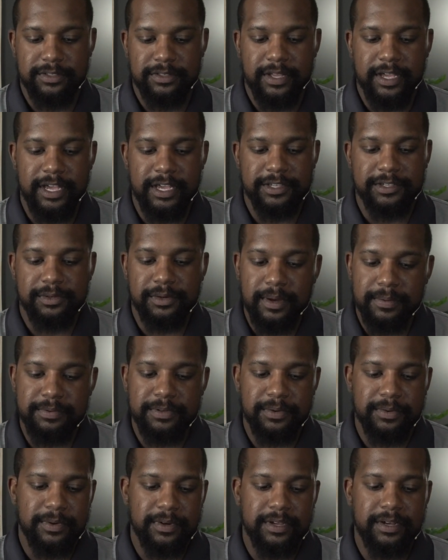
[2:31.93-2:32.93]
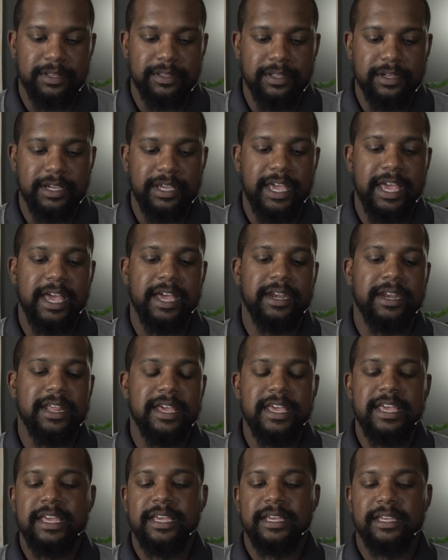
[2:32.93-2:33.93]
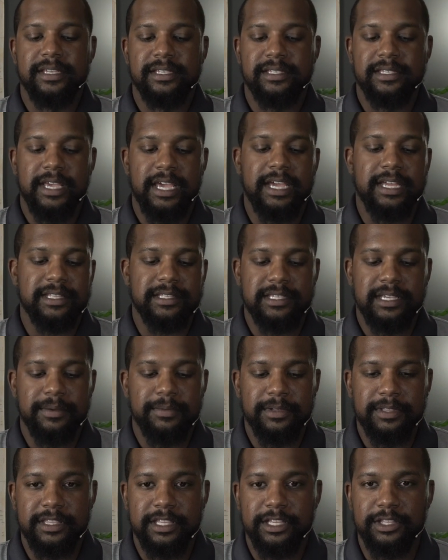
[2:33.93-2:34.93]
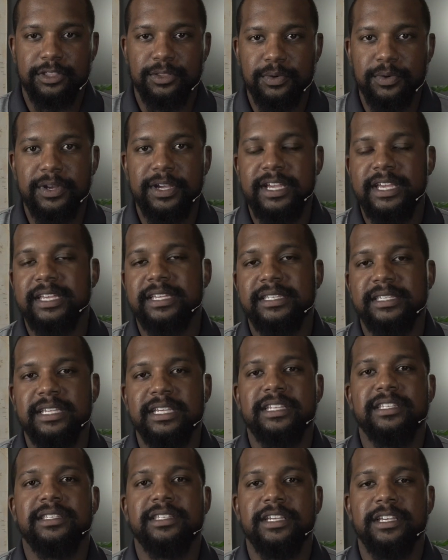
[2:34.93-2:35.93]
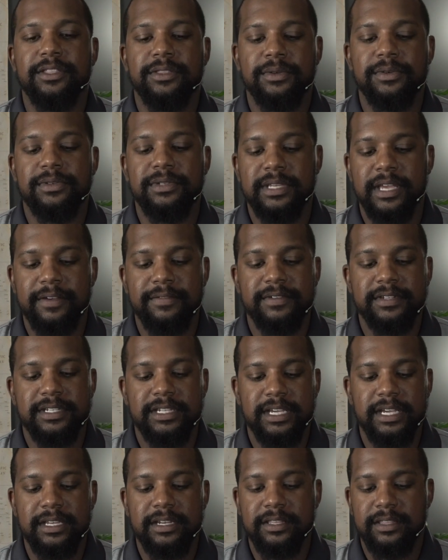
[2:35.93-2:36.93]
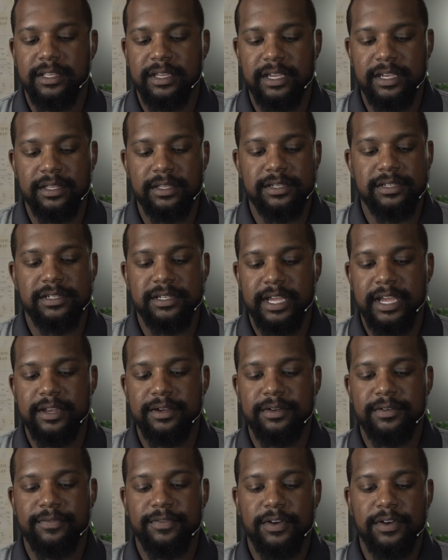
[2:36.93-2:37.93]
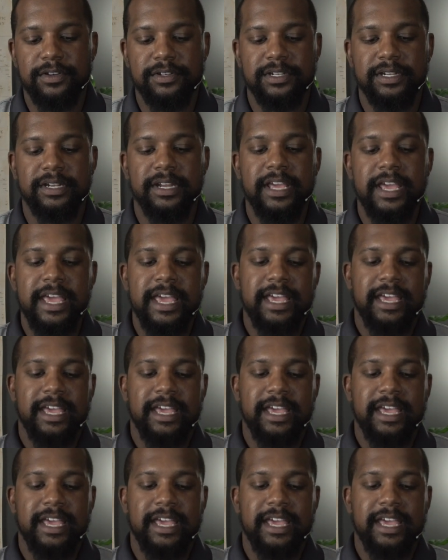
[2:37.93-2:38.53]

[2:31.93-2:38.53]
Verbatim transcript: uh, scripture we're going to look at is 2 Timothy 3 16 through 17 in the English Standard Version.